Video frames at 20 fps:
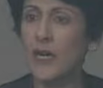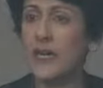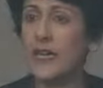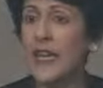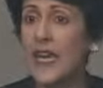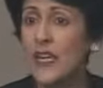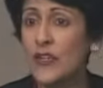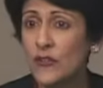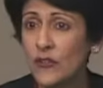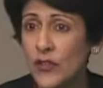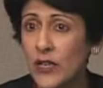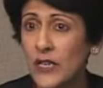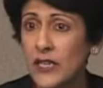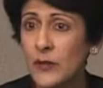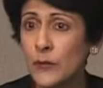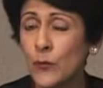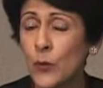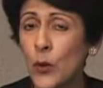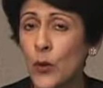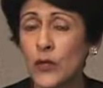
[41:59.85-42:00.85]
Again, really
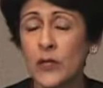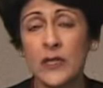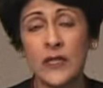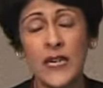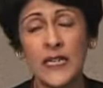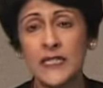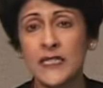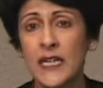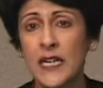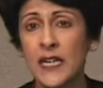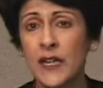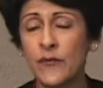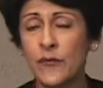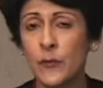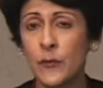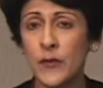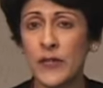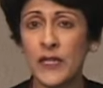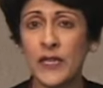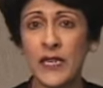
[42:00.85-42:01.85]
important, I tell
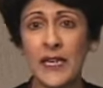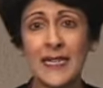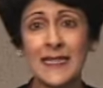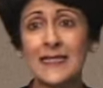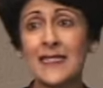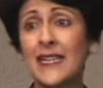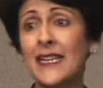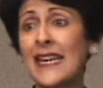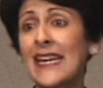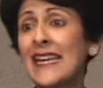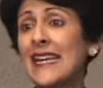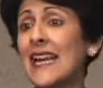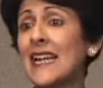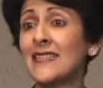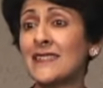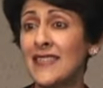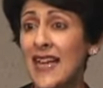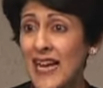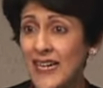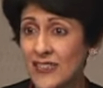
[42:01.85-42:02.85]
everybody, it's an
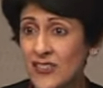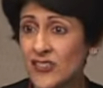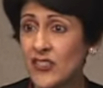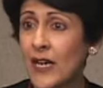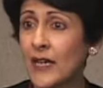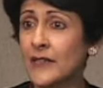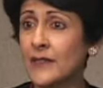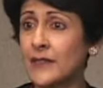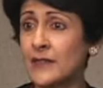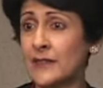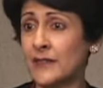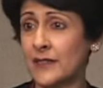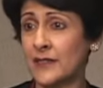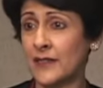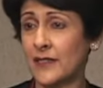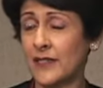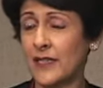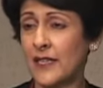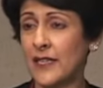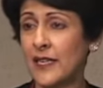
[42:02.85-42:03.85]
inexact science.
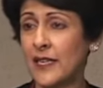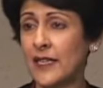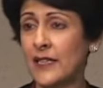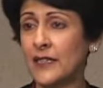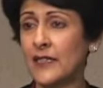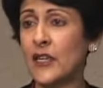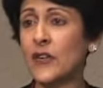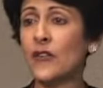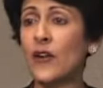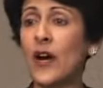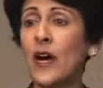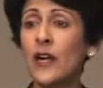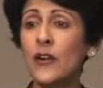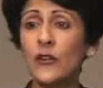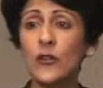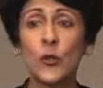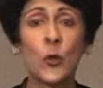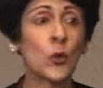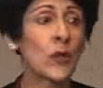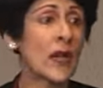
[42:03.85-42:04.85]
There are no